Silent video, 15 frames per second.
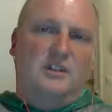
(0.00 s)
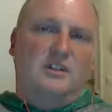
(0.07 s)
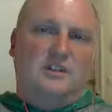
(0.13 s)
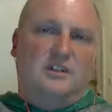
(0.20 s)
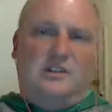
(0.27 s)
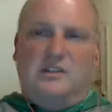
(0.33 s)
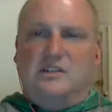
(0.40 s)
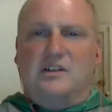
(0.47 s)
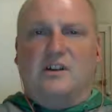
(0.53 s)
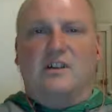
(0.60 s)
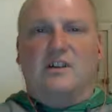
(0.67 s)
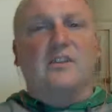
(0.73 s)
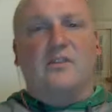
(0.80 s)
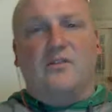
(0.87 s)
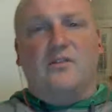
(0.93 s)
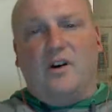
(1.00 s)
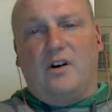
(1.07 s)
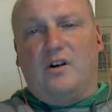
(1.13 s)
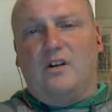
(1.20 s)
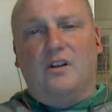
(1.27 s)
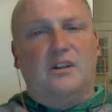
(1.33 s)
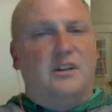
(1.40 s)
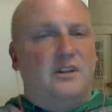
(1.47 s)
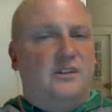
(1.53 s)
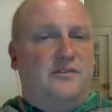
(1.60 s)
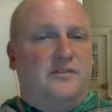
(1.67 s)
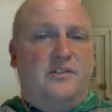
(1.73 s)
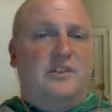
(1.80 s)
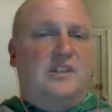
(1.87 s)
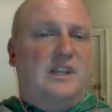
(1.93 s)
start in the fall,
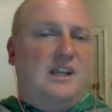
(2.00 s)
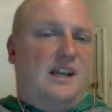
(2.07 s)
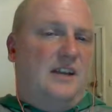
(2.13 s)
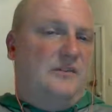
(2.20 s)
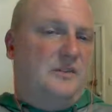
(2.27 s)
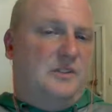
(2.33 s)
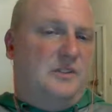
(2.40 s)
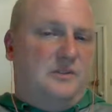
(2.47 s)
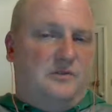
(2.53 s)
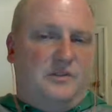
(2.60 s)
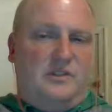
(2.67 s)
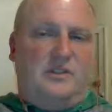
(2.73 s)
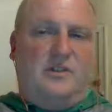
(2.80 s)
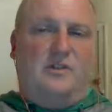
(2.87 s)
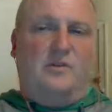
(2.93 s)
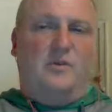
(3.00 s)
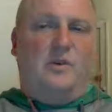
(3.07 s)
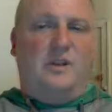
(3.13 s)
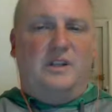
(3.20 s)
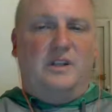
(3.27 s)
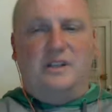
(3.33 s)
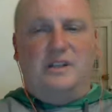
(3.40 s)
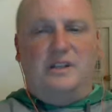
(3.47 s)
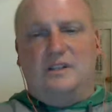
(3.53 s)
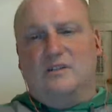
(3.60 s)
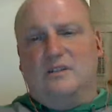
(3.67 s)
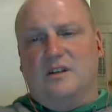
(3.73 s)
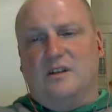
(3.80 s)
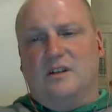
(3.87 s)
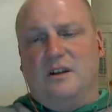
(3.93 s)
first thing I would do is go to one of these
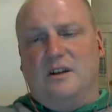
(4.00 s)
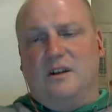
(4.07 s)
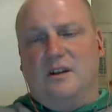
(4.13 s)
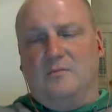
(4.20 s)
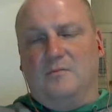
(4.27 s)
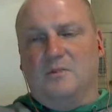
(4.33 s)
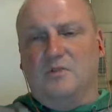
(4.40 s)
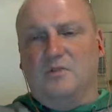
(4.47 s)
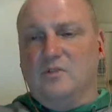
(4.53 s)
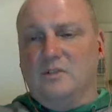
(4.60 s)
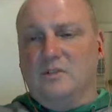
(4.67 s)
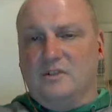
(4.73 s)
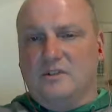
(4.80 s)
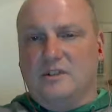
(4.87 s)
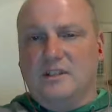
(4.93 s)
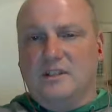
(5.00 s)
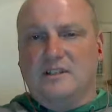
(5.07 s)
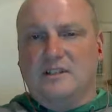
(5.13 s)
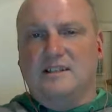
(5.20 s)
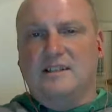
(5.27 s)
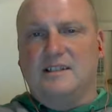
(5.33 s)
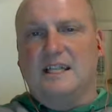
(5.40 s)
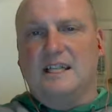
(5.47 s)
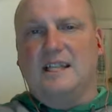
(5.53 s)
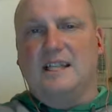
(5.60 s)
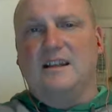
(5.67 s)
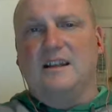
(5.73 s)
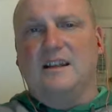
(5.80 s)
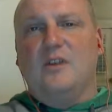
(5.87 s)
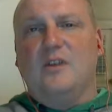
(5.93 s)
schools and see
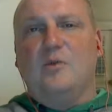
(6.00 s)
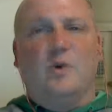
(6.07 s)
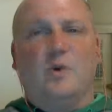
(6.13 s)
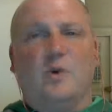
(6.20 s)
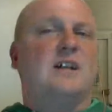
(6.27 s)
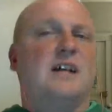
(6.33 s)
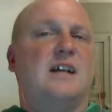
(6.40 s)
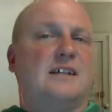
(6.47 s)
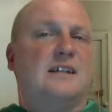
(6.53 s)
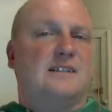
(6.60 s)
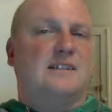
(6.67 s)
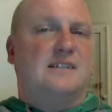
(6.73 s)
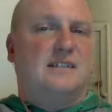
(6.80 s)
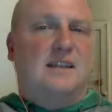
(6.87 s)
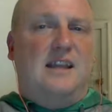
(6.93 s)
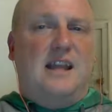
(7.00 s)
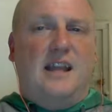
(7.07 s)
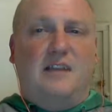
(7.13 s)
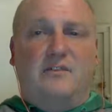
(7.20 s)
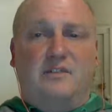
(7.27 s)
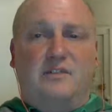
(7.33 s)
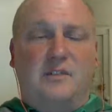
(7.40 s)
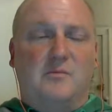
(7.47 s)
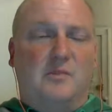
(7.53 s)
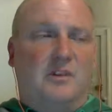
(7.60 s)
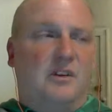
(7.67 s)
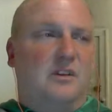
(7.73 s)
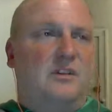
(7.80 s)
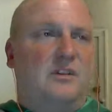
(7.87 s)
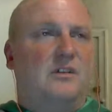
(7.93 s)
what classes they have
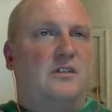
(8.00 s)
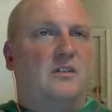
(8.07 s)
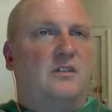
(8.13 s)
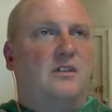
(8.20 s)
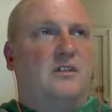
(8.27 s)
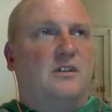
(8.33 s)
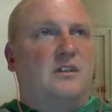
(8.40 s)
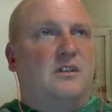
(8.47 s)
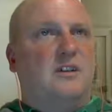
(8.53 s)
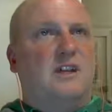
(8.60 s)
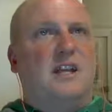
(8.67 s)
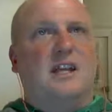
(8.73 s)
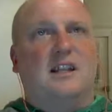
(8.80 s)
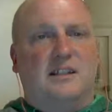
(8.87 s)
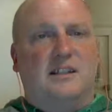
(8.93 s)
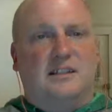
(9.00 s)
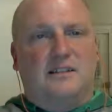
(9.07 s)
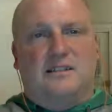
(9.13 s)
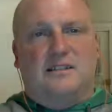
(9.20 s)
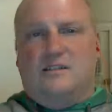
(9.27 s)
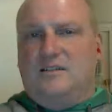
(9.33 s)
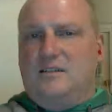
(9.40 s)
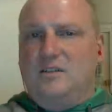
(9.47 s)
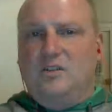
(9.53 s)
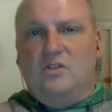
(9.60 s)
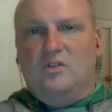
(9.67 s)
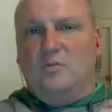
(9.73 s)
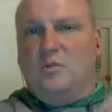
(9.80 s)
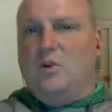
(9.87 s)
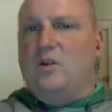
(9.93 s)
similar, and then you
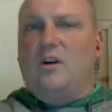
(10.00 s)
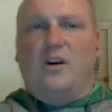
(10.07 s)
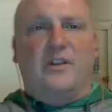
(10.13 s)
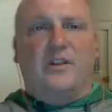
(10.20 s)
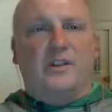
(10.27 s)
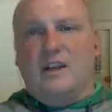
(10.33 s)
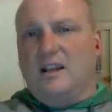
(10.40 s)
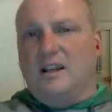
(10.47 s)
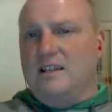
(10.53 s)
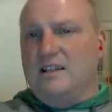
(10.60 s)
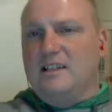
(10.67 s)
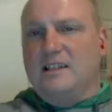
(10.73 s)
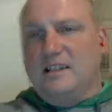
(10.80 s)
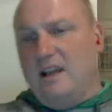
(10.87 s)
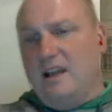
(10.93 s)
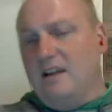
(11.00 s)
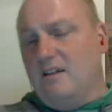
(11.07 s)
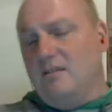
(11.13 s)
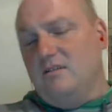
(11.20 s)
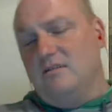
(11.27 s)
can pull all the content down